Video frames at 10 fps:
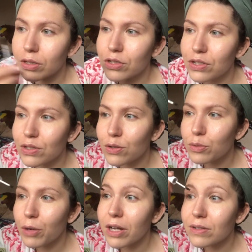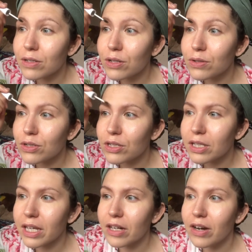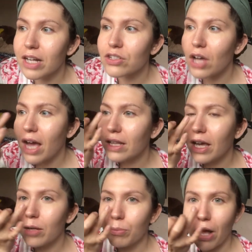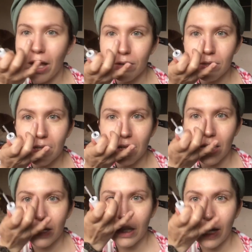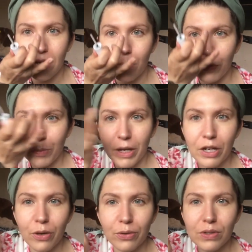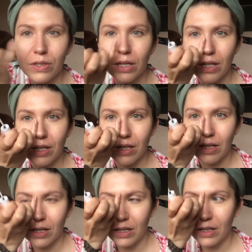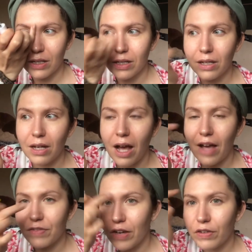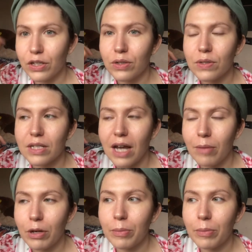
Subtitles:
just those brows closer to the inner edge. I like brows that kind of line up with my nose. I've never used an eyebrow